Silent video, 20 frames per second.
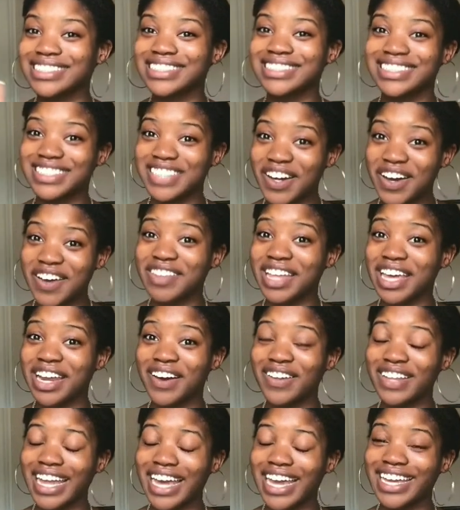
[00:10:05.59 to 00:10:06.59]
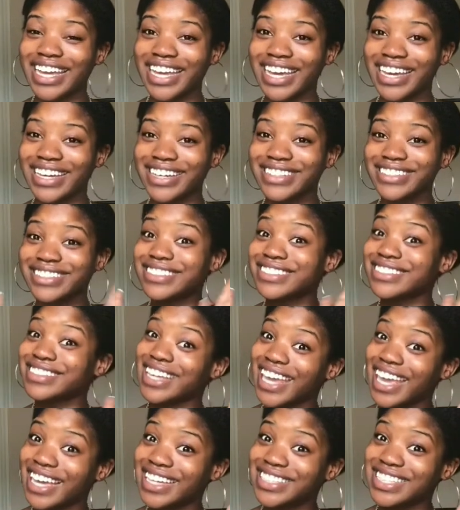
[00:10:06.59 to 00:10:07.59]
So if they don't like it, they
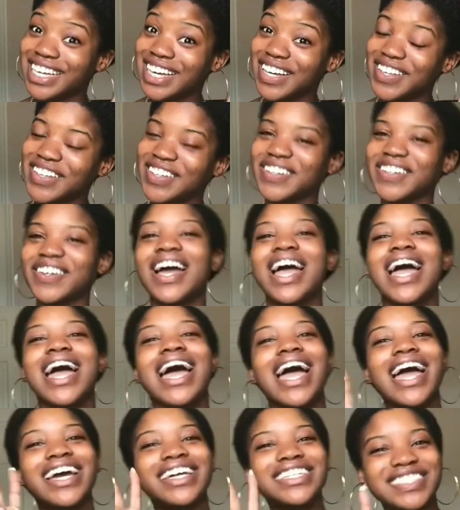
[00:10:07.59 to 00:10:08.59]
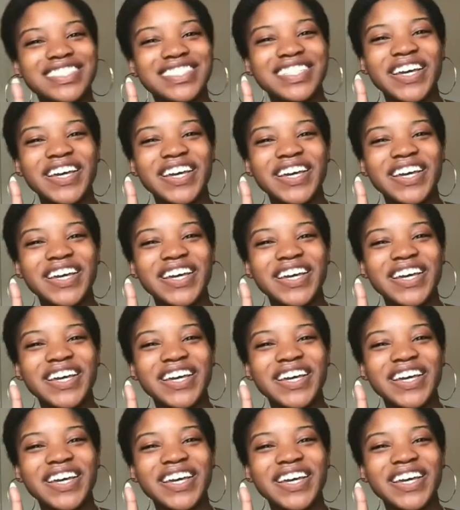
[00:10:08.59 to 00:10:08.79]
can't tell you. And two,